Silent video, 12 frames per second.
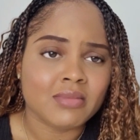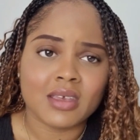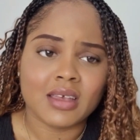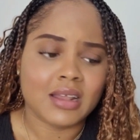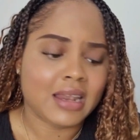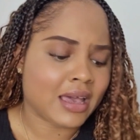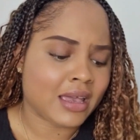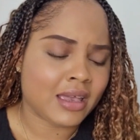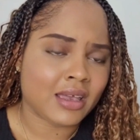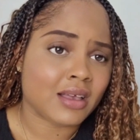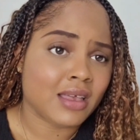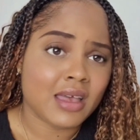like
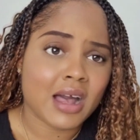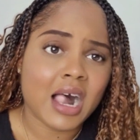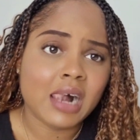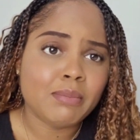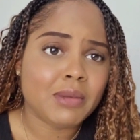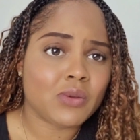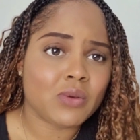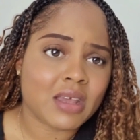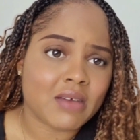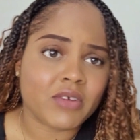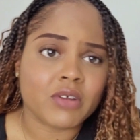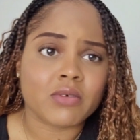I'll be doing
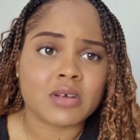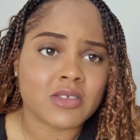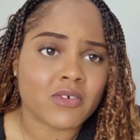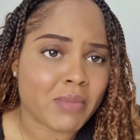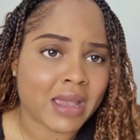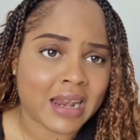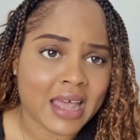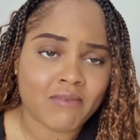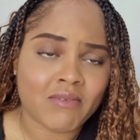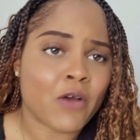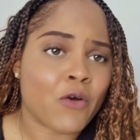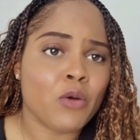that for the rest of my life.
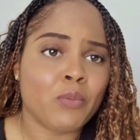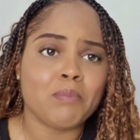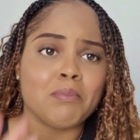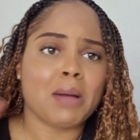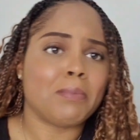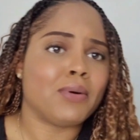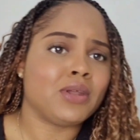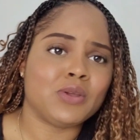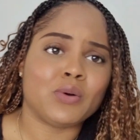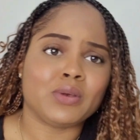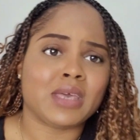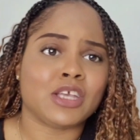I hope my body
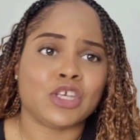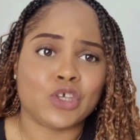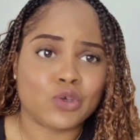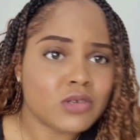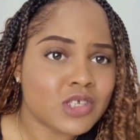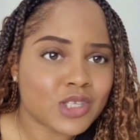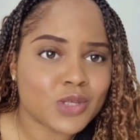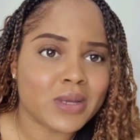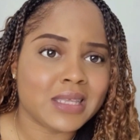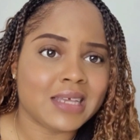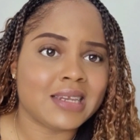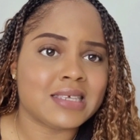don't get used to it
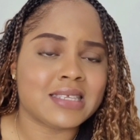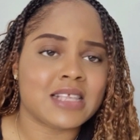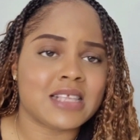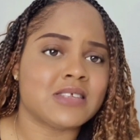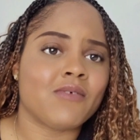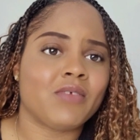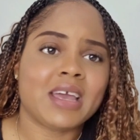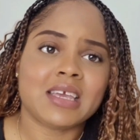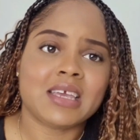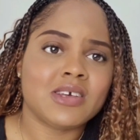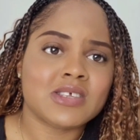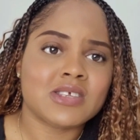in the sense of like
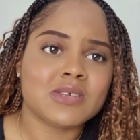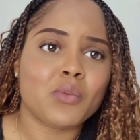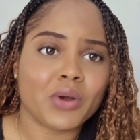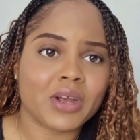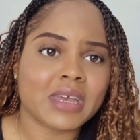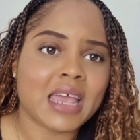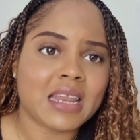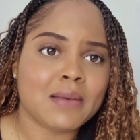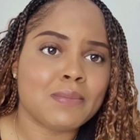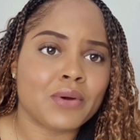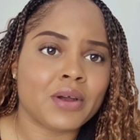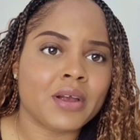it doesn't work
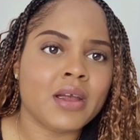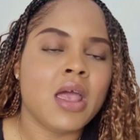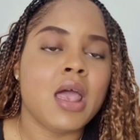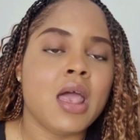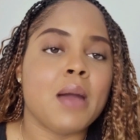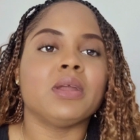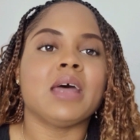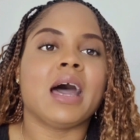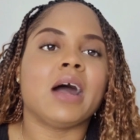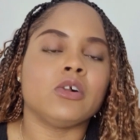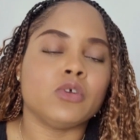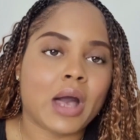anymore. But
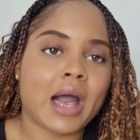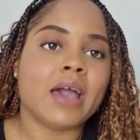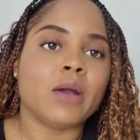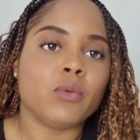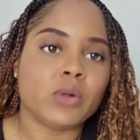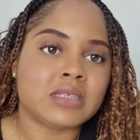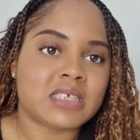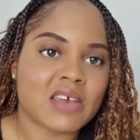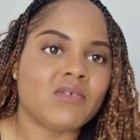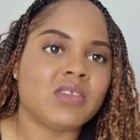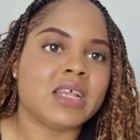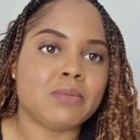I'll I will
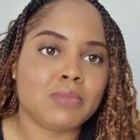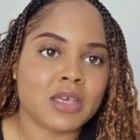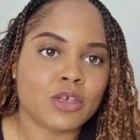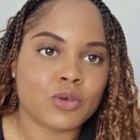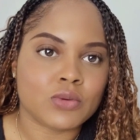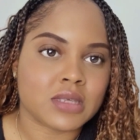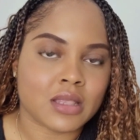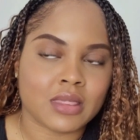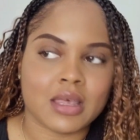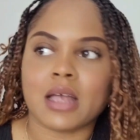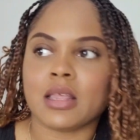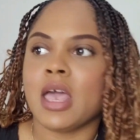definitely be using
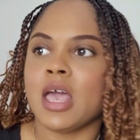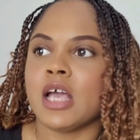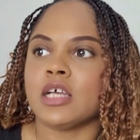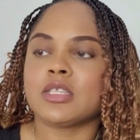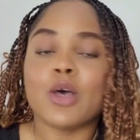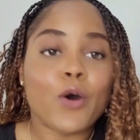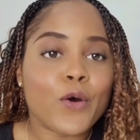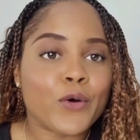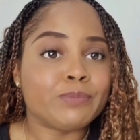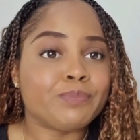that. So